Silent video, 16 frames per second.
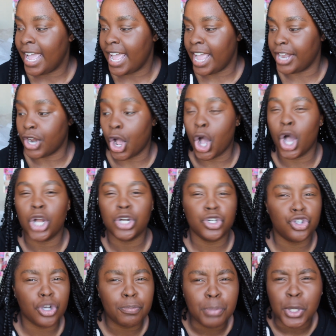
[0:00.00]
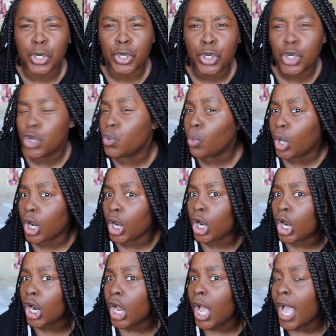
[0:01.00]
an
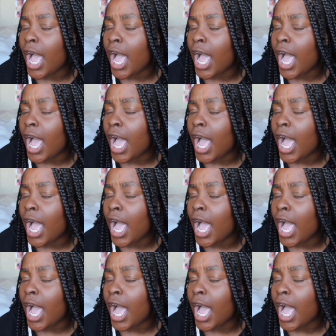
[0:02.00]
entrepreneur